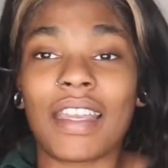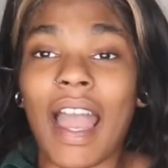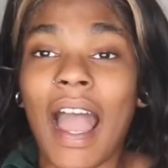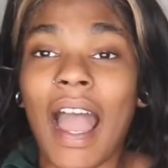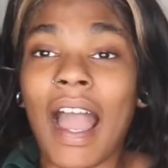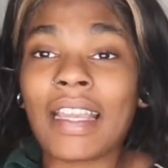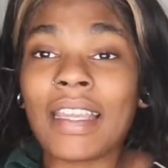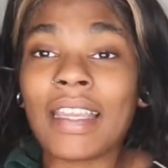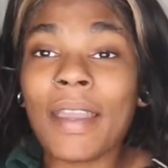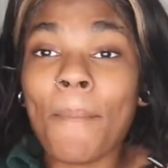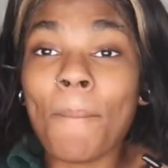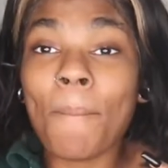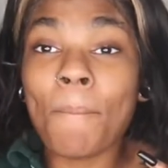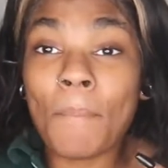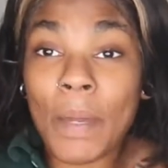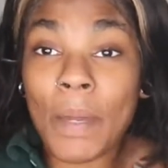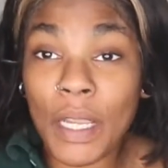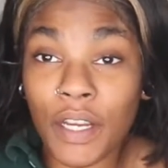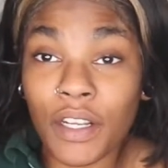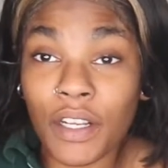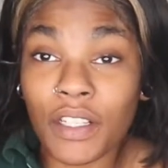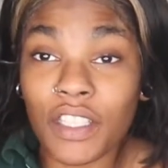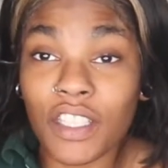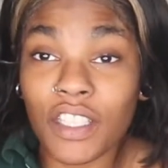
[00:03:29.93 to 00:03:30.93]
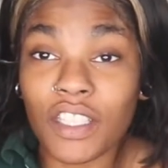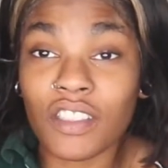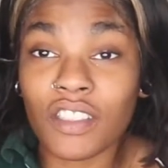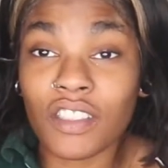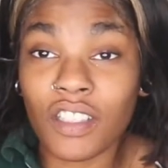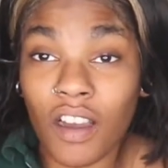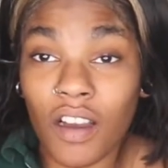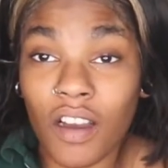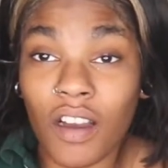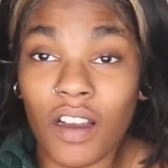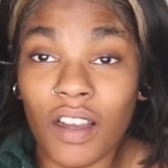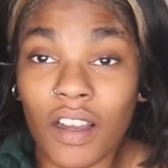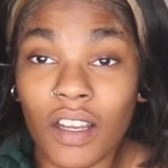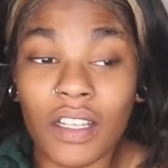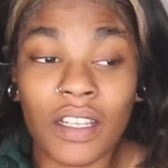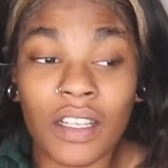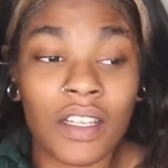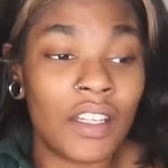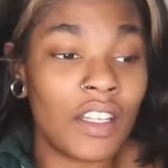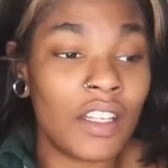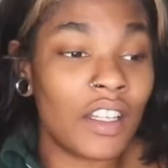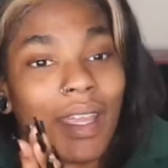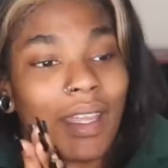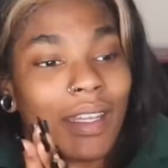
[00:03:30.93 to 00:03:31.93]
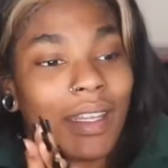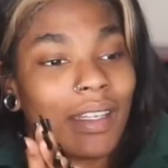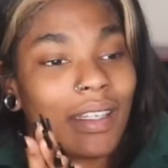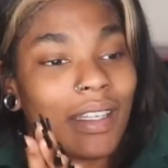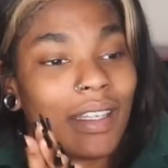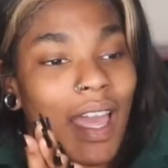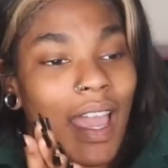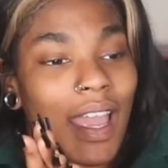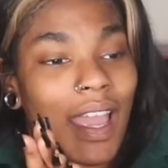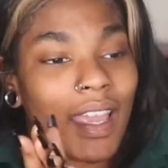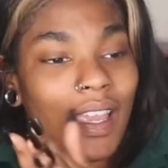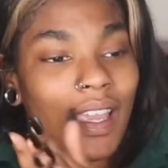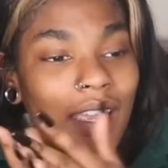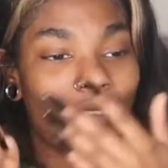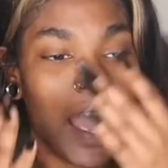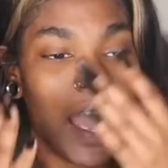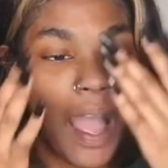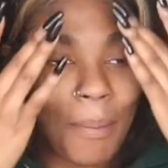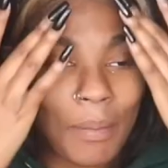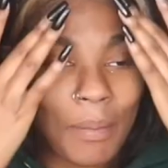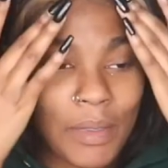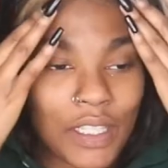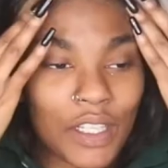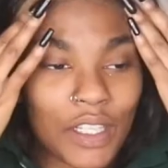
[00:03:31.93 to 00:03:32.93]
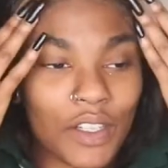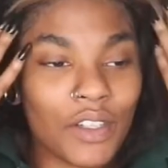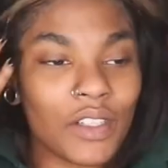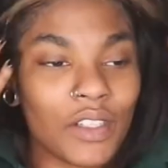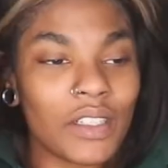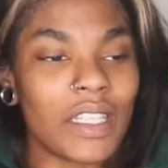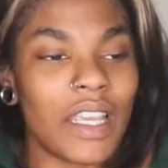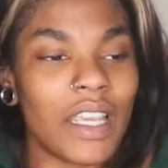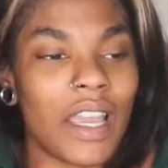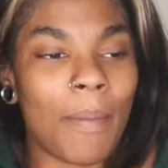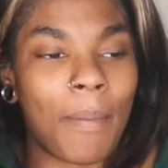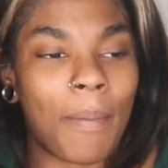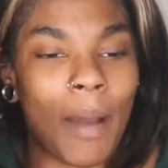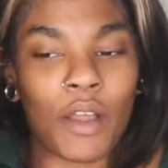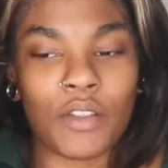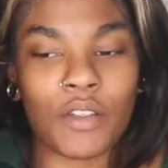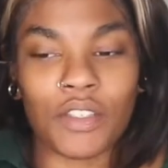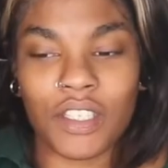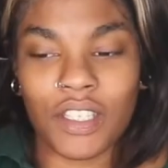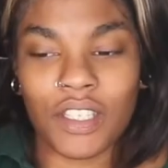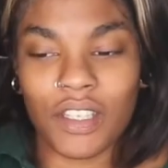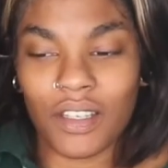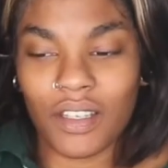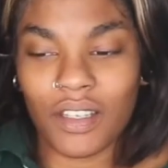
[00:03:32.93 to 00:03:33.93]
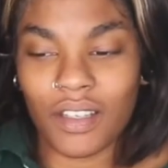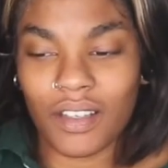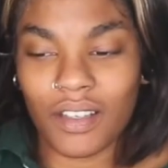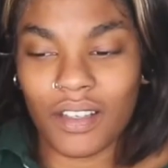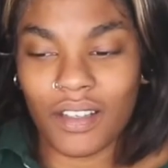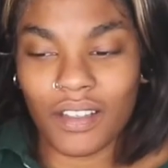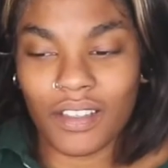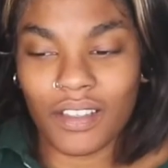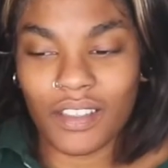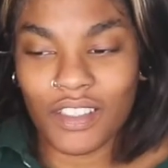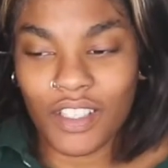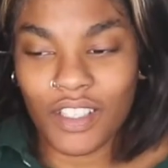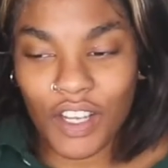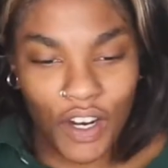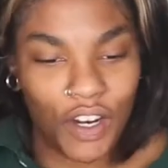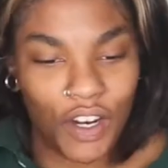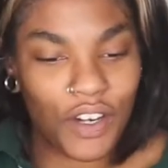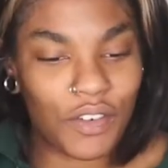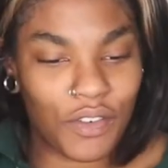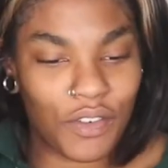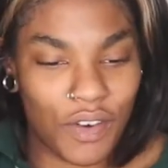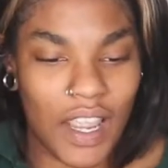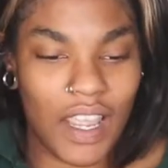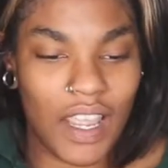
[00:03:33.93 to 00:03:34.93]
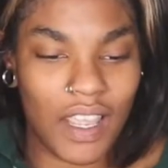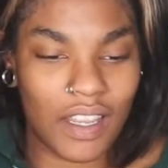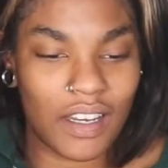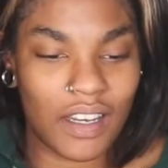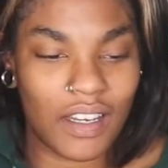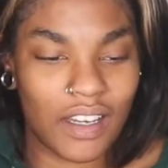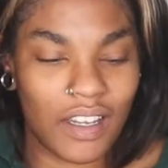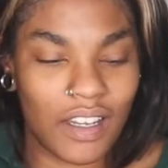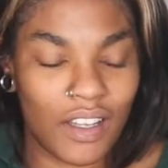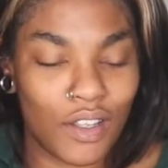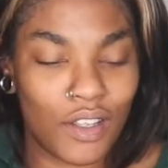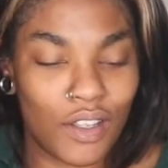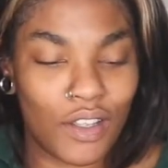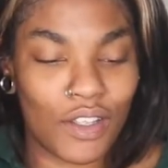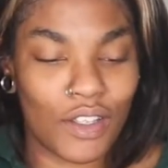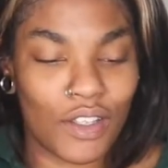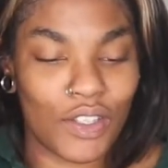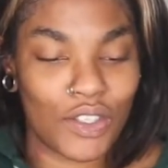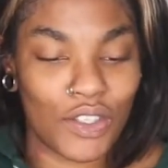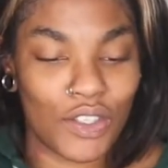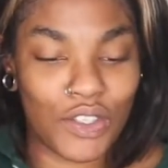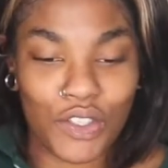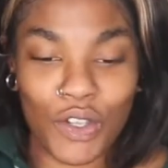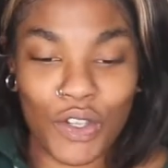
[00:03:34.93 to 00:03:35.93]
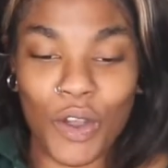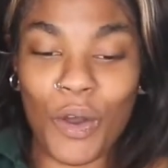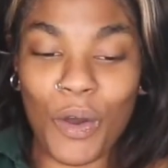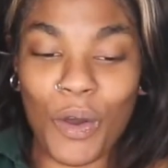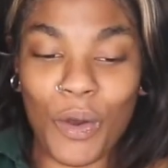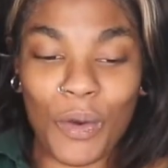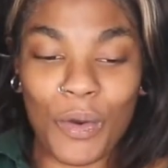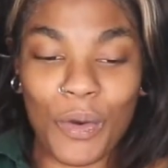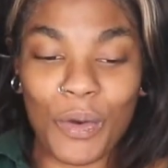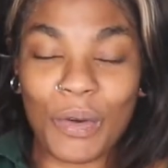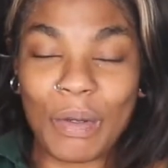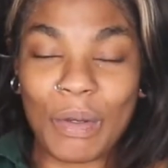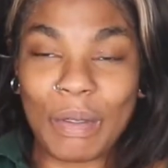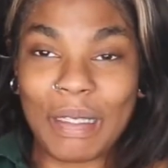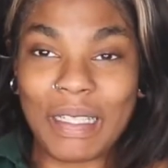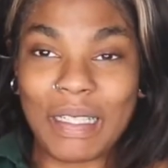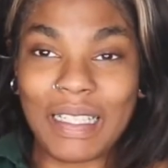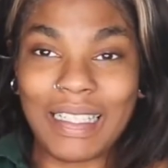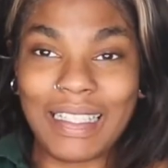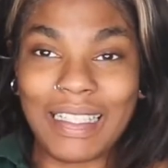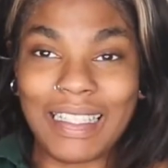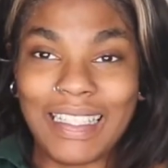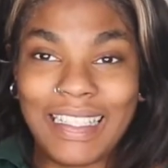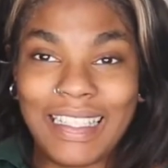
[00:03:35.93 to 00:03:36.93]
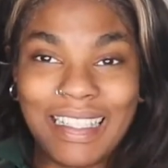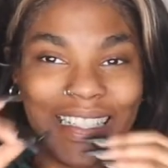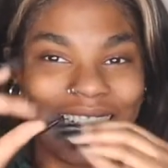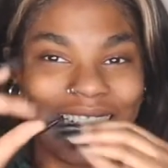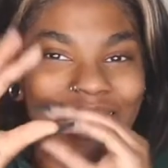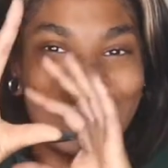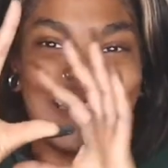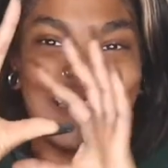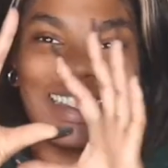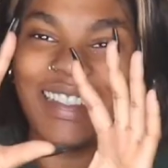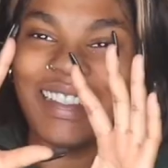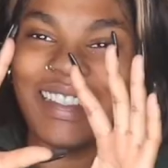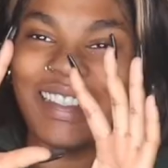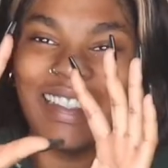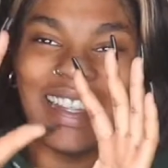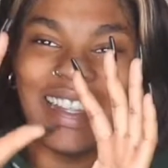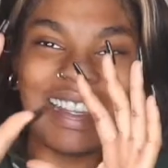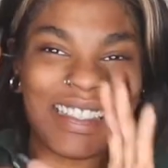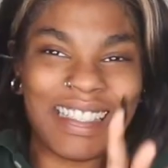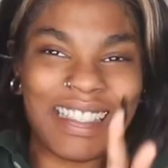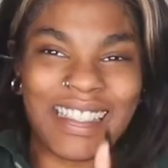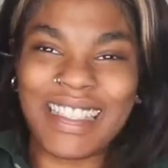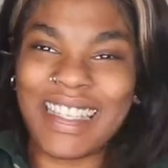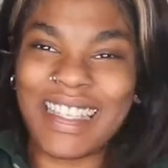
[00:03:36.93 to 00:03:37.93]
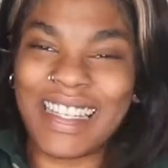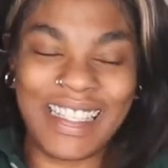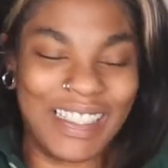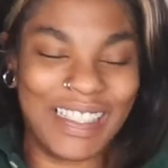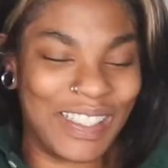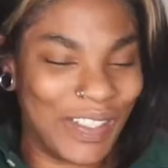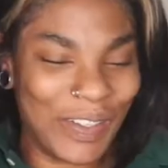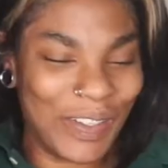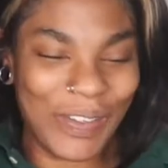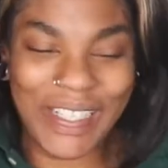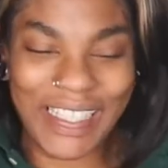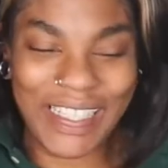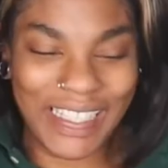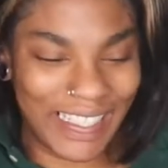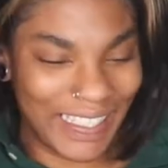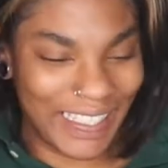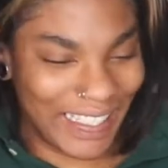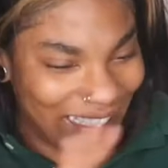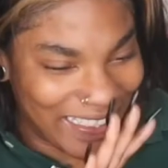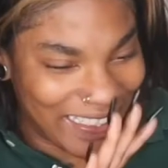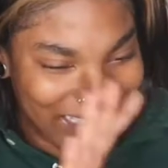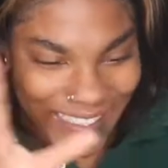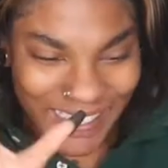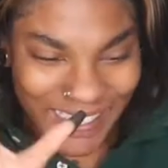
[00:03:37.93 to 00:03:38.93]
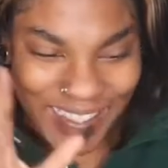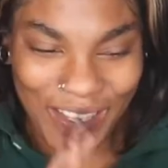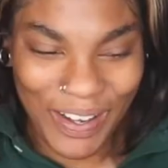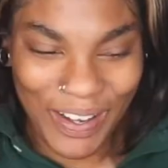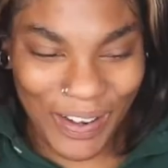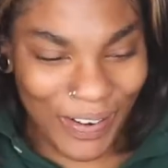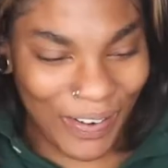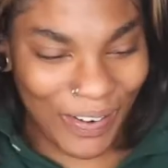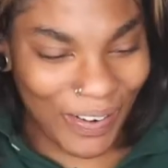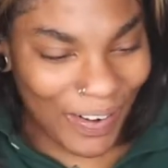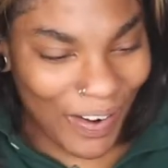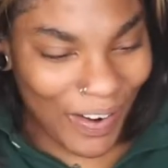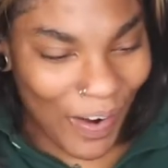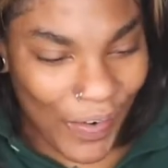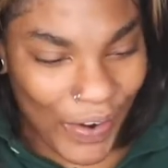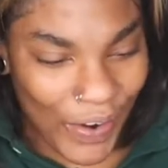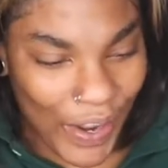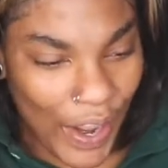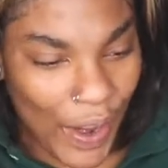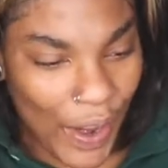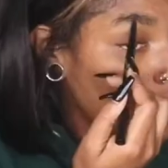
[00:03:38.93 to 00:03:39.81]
I can barely talk. Like, I'm literally about to turn red. So let's just get into it. Let's just go. Okay.